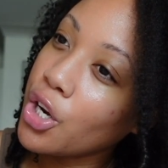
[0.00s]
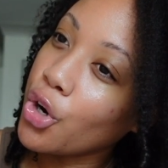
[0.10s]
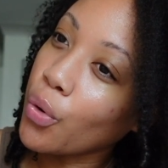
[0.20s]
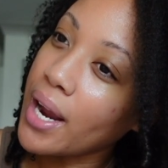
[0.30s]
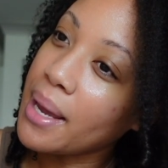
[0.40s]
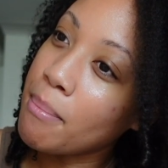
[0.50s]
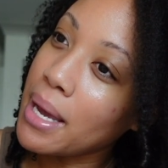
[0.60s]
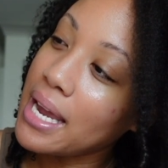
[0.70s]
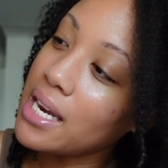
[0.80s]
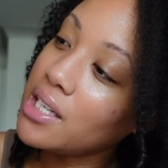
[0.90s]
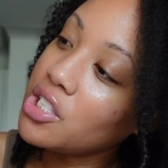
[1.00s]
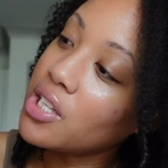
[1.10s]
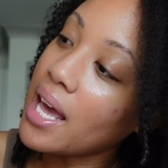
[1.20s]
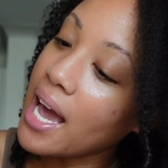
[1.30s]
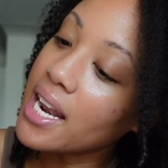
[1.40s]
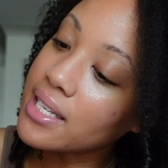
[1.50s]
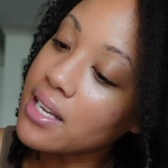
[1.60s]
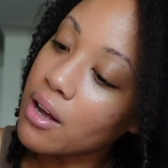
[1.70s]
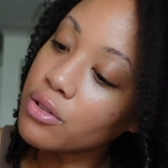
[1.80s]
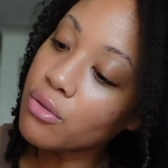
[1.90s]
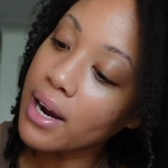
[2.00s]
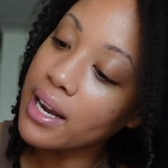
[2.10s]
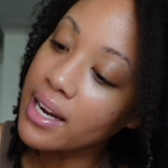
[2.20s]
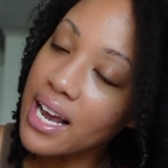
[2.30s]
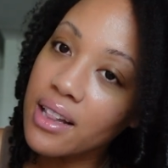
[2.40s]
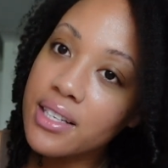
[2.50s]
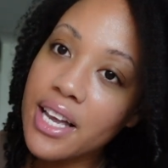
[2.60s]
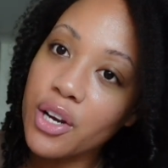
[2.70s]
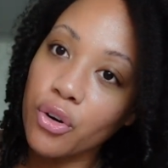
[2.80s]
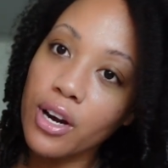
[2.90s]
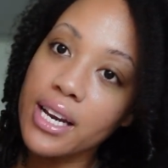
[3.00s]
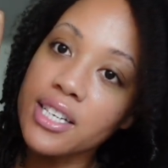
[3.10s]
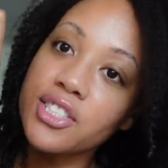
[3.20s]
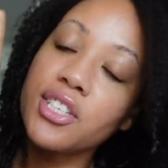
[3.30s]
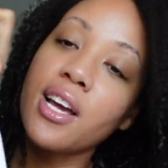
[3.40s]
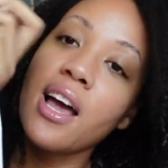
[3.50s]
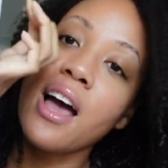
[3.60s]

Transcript: gray and beige, that kind of sounds right. Yeah, it looks like grayish.